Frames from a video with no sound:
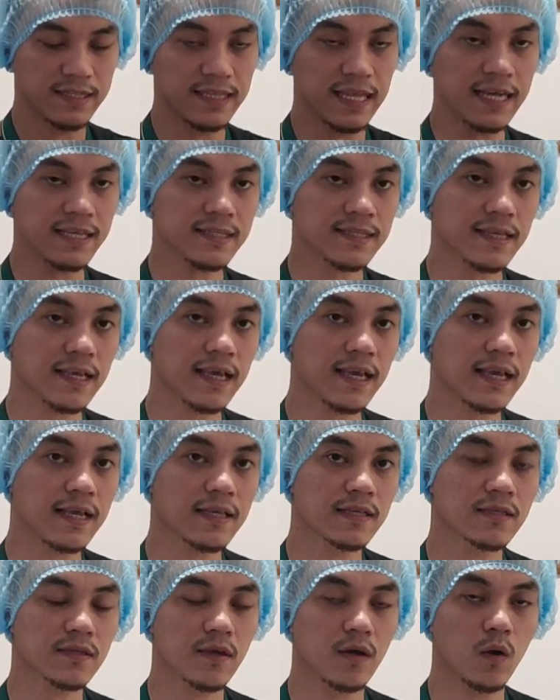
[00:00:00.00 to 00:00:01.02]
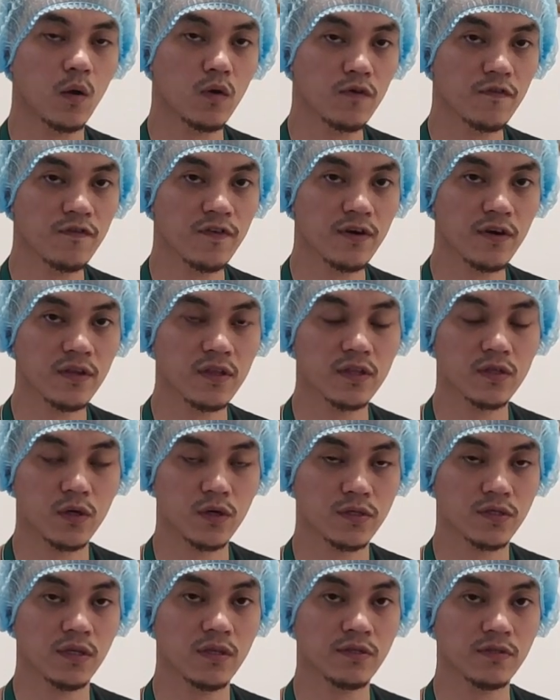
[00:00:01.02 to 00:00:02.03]
Next is over the
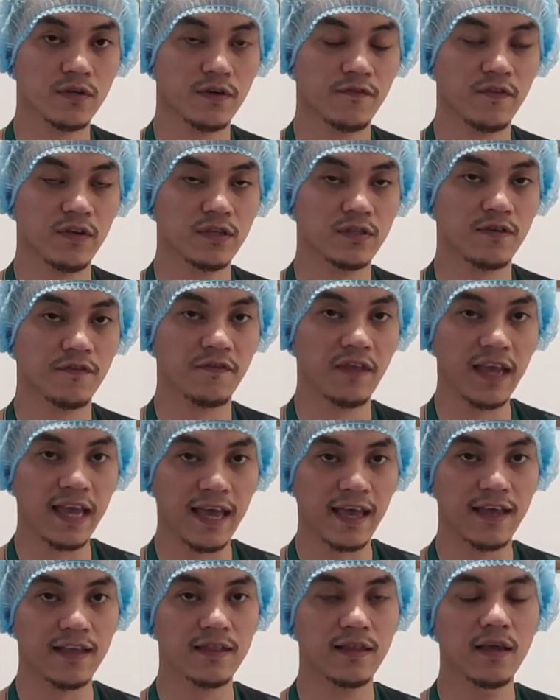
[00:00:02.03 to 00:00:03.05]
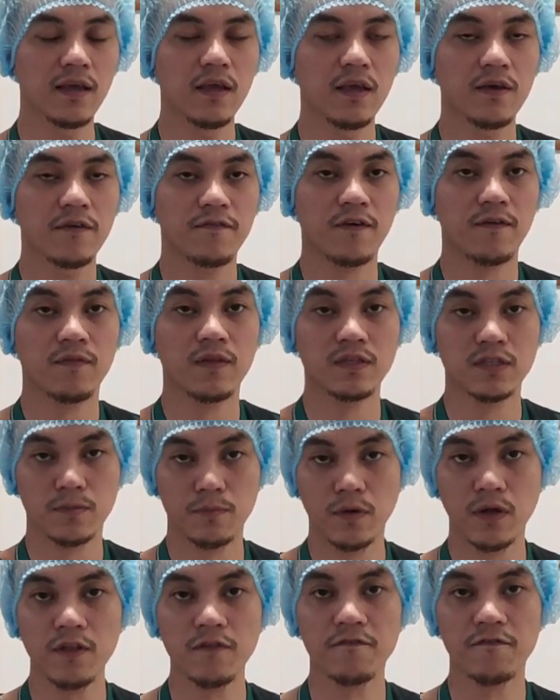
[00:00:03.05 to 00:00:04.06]
dorsal surface of the hand from the
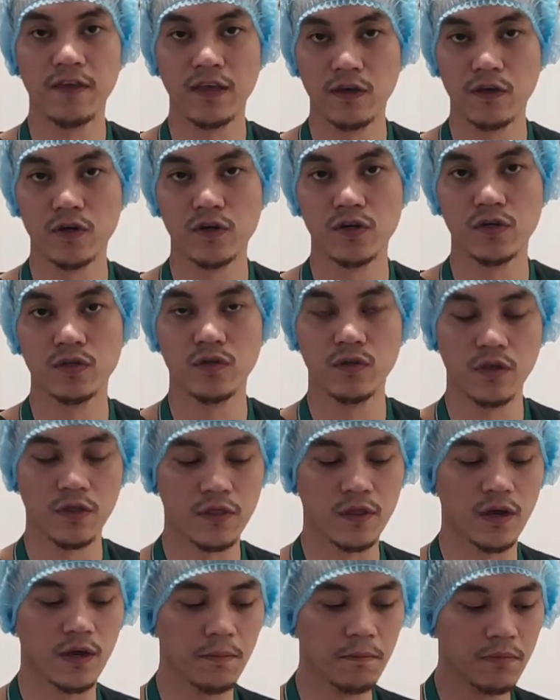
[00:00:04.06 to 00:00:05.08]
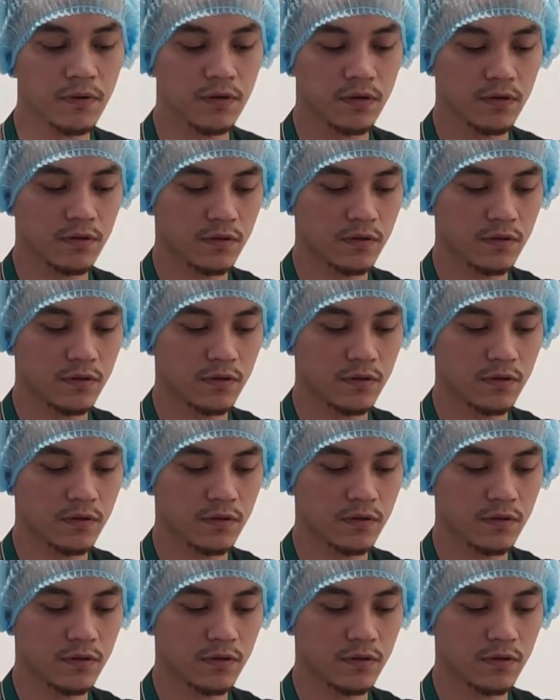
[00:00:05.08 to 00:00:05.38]
small finger to the thumb.